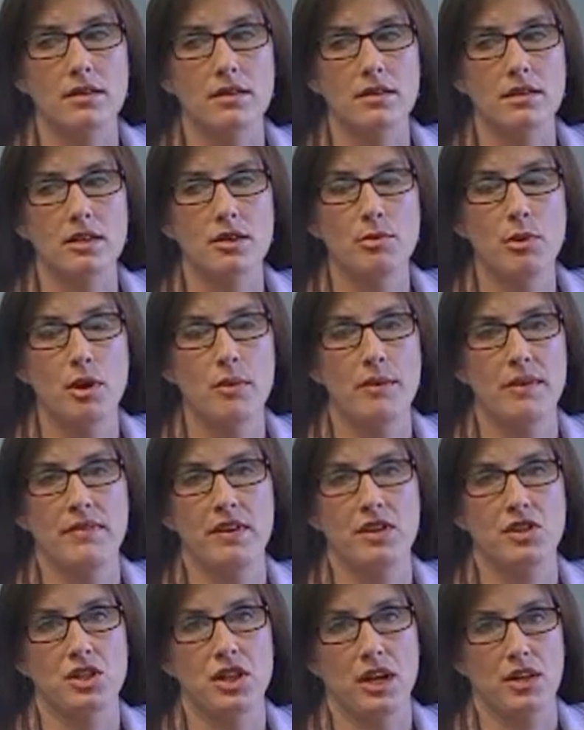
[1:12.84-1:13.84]
the Department of
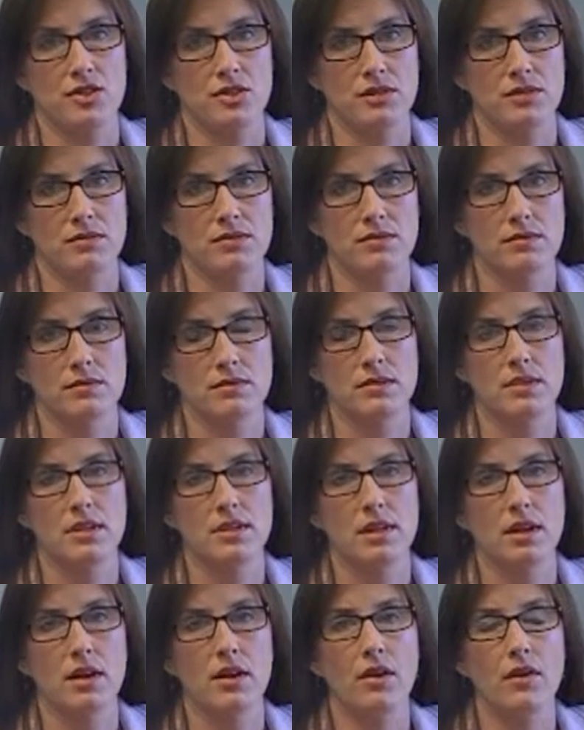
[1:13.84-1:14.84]
Education.
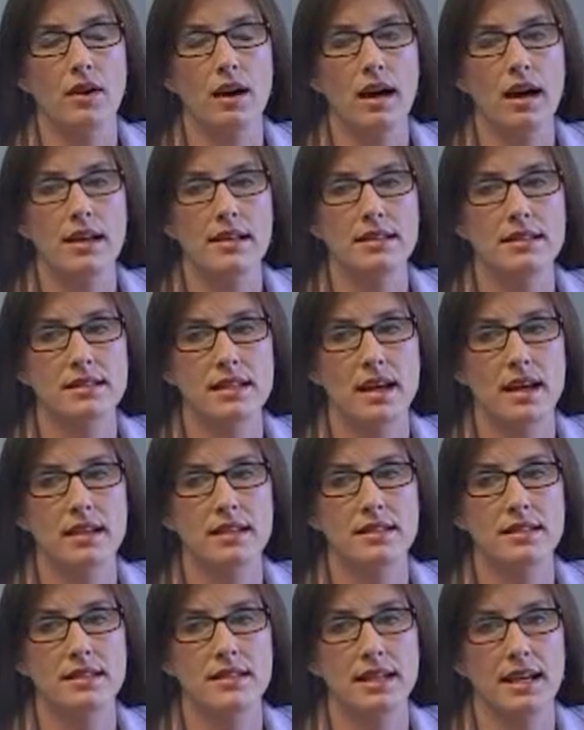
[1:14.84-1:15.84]
So I
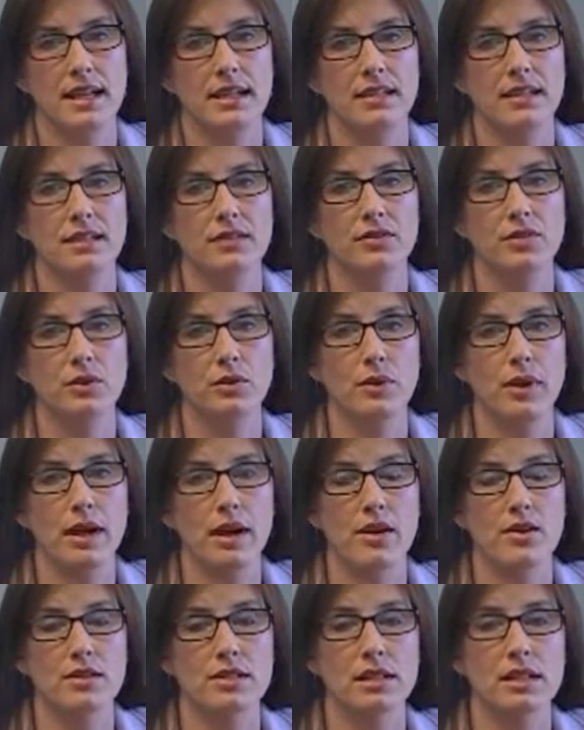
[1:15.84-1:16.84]
decided to take a different
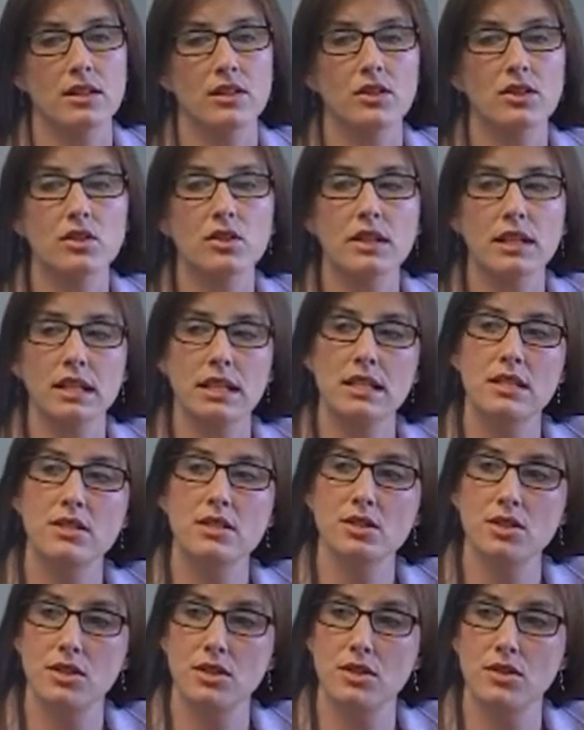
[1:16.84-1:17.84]
route and look
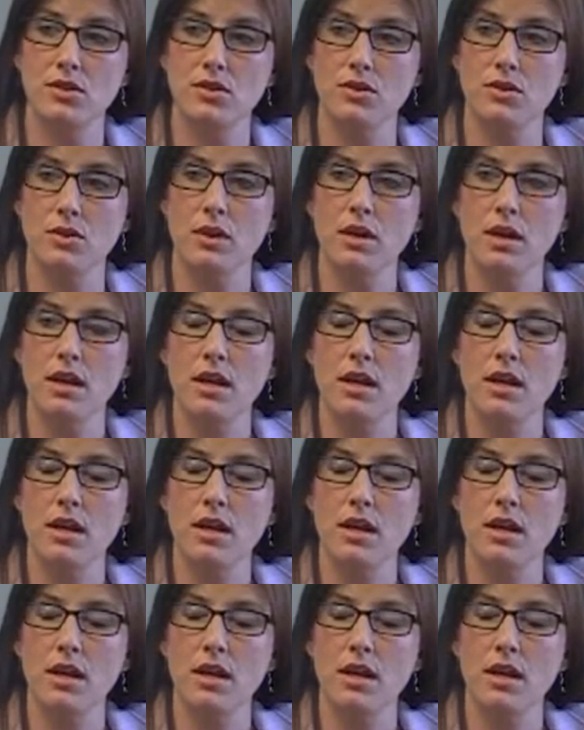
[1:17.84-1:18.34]
into